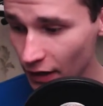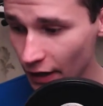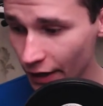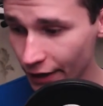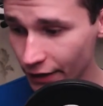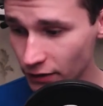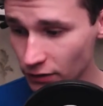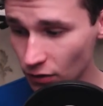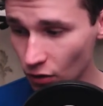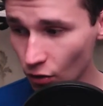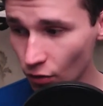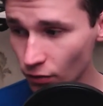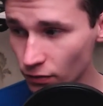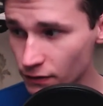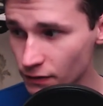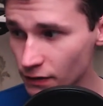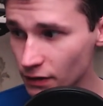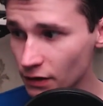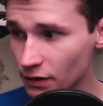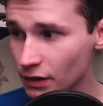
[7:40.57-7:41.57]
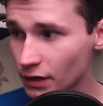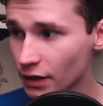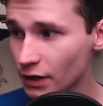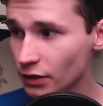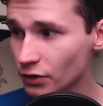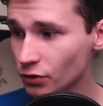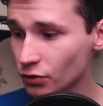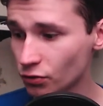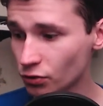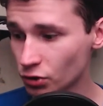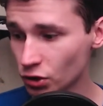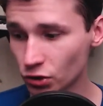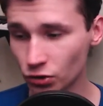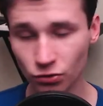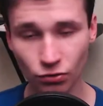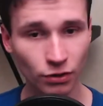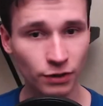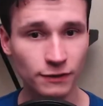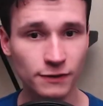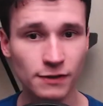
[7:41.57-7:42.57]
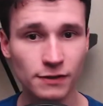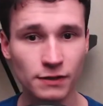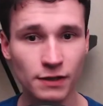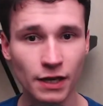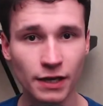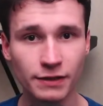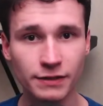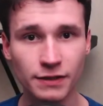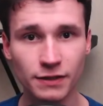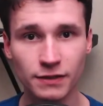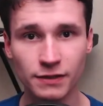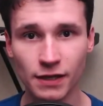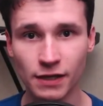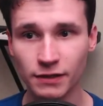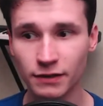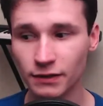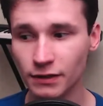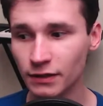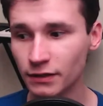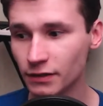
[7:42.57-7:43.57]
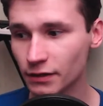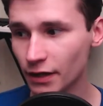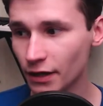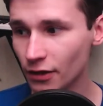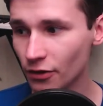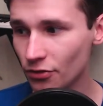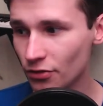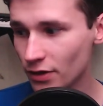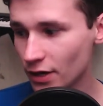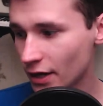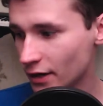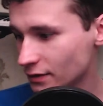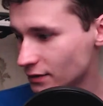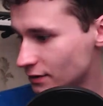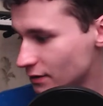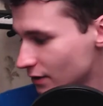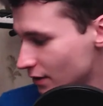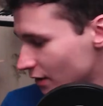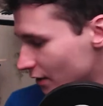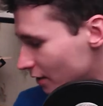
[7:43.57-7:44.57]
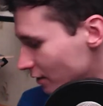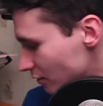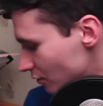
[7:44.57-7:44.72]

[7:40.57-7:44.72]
And also, you should do exercises and eat healthy and uh,